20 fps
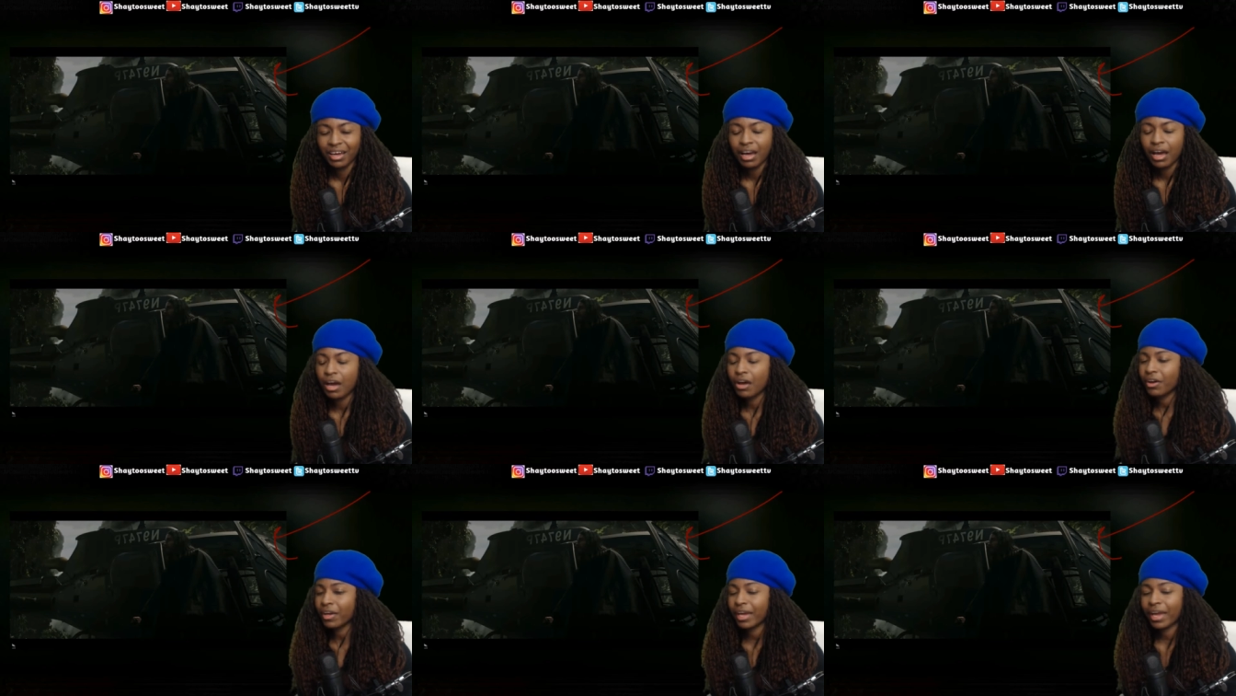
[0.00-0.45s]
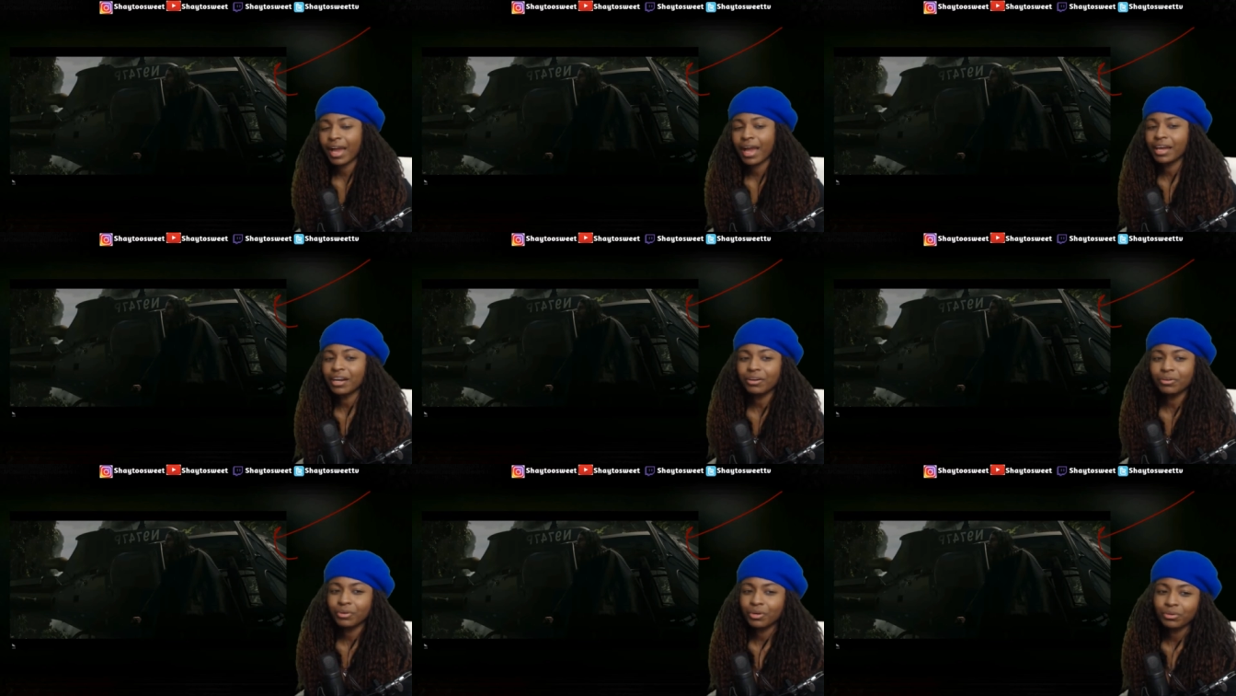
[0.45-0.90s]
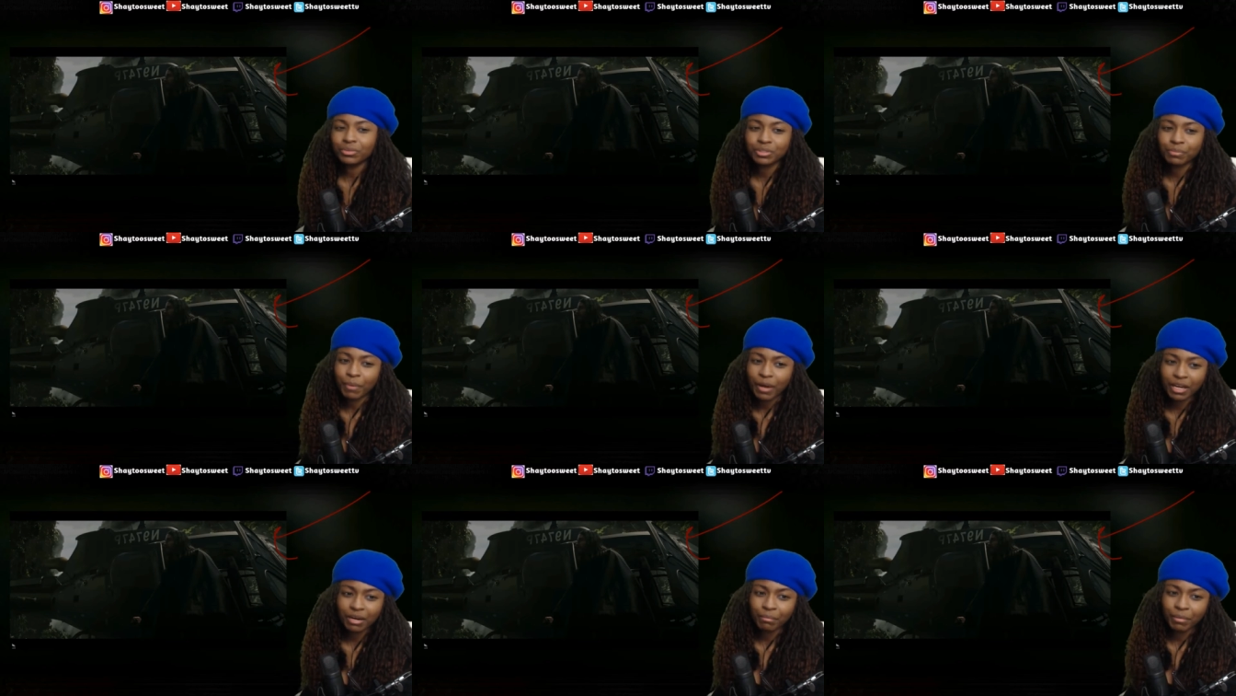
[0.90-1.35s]
Okay, I don't know
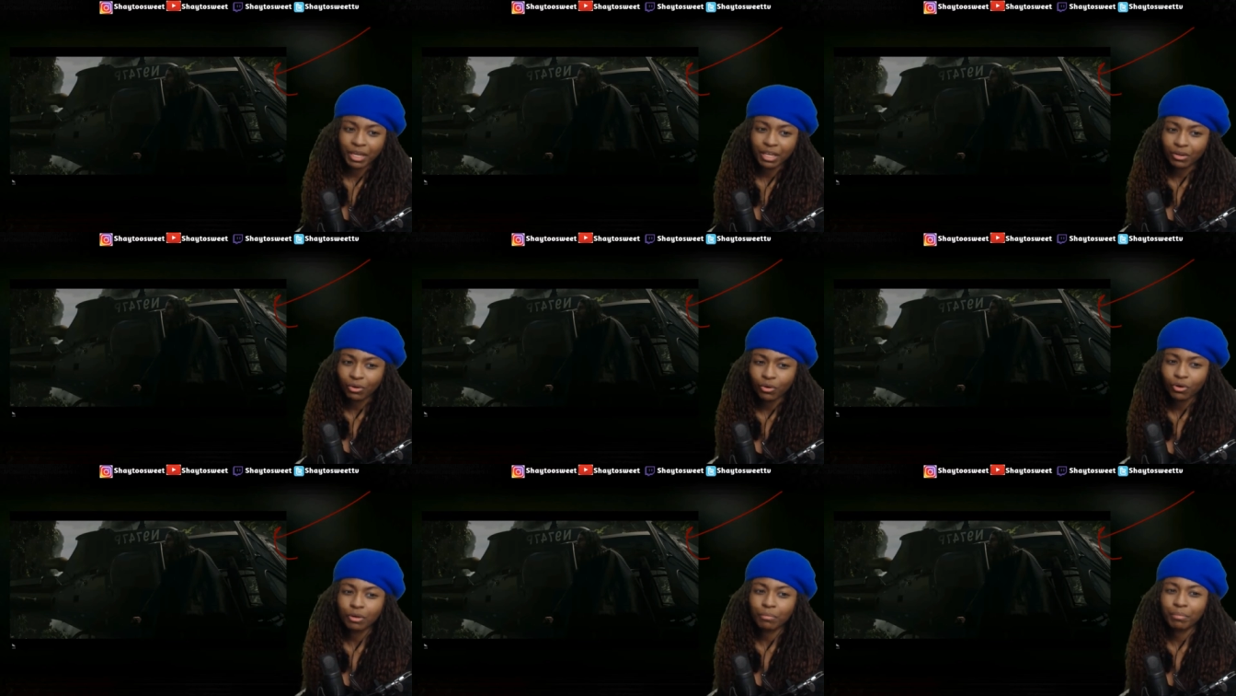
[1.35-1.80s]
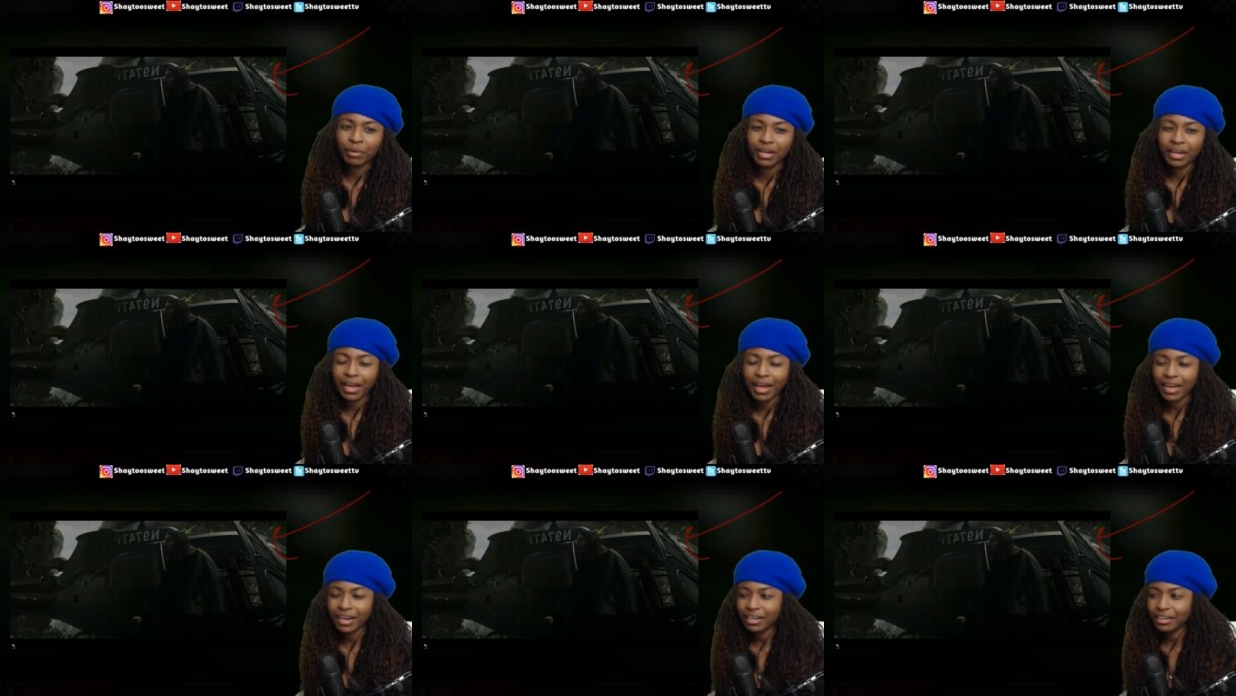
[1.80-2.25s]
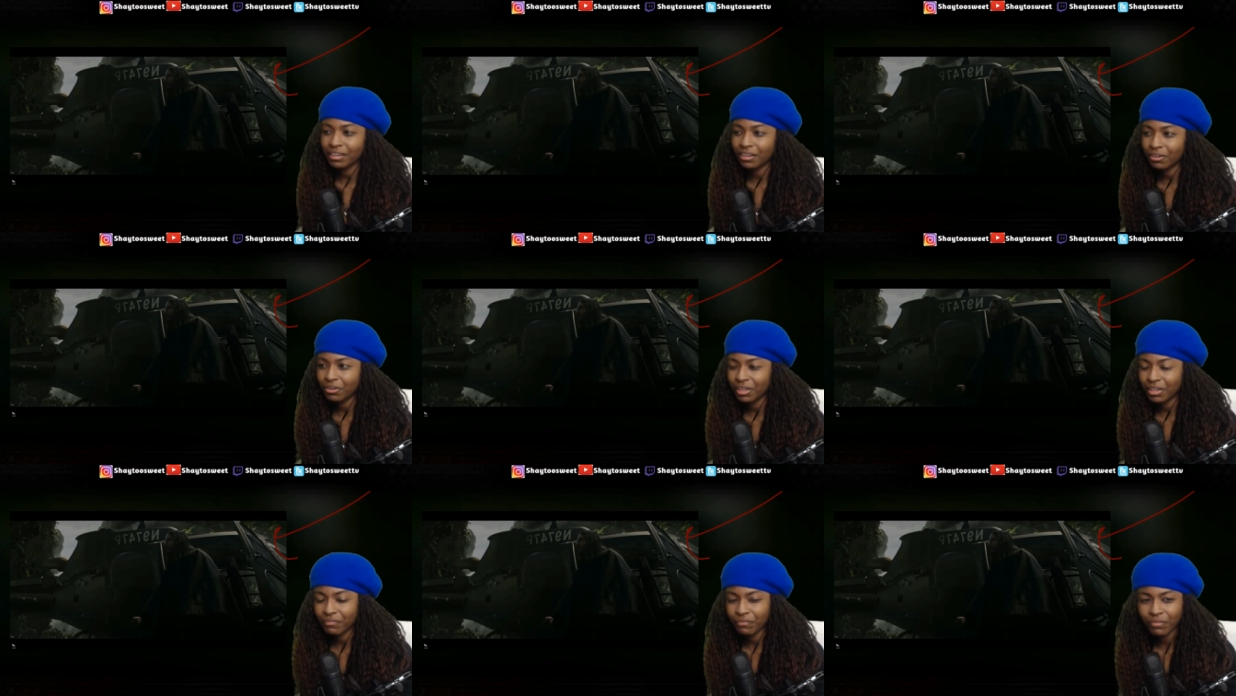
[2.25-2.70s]
Spider-Man lore, but I didn't know
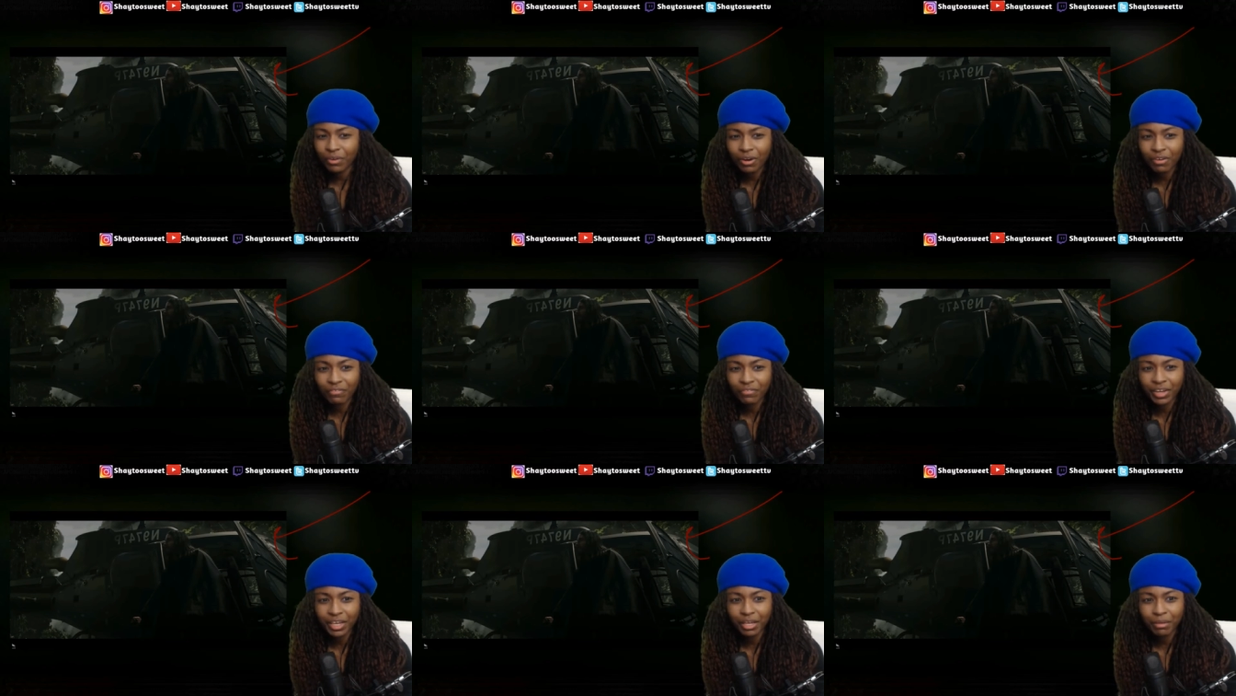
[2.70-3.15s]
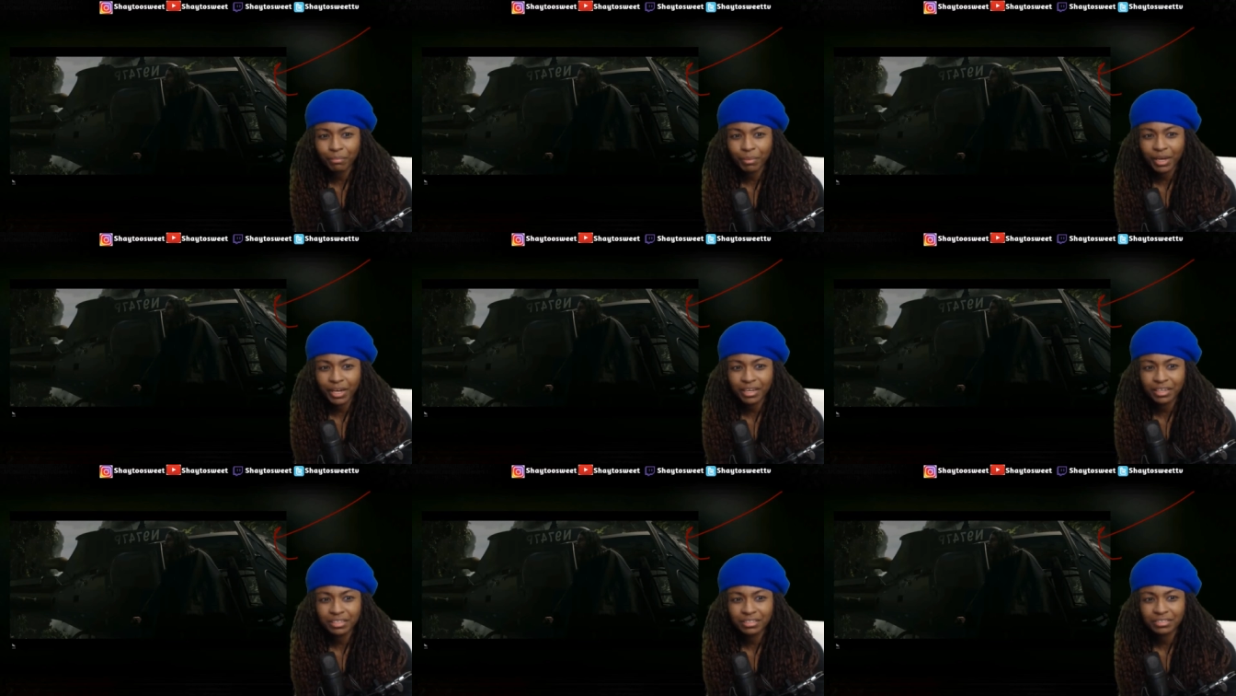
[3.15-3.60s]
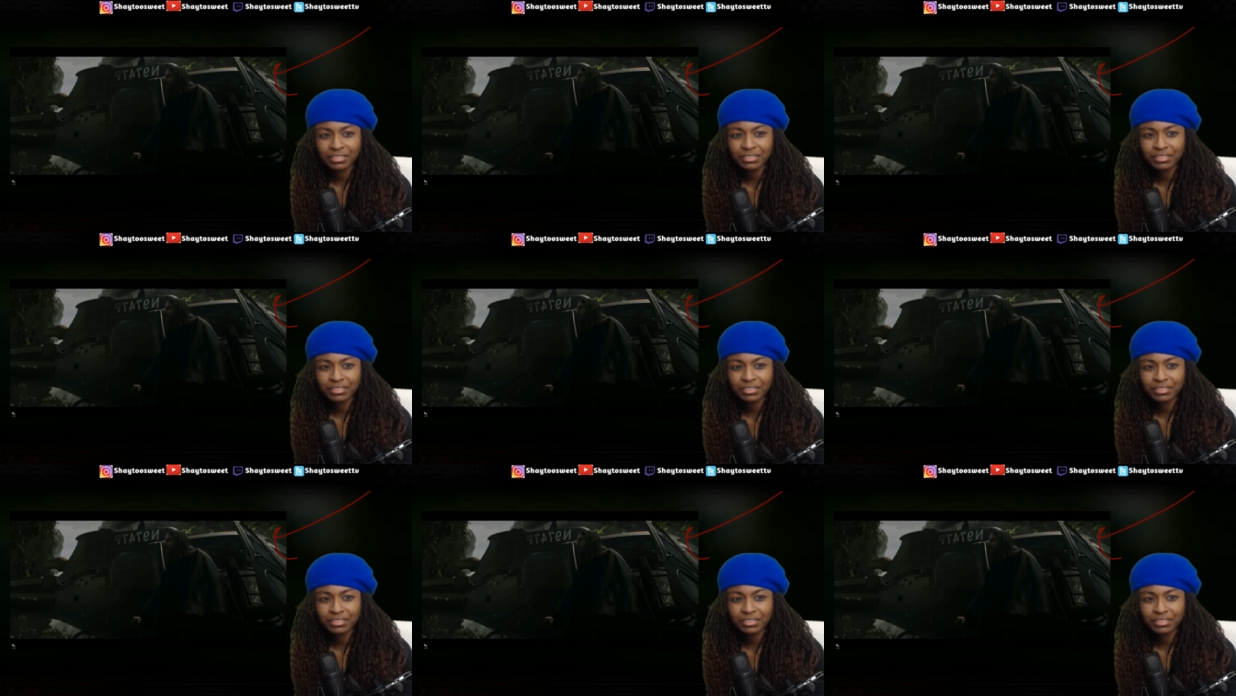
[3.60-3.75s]
he fought vampires.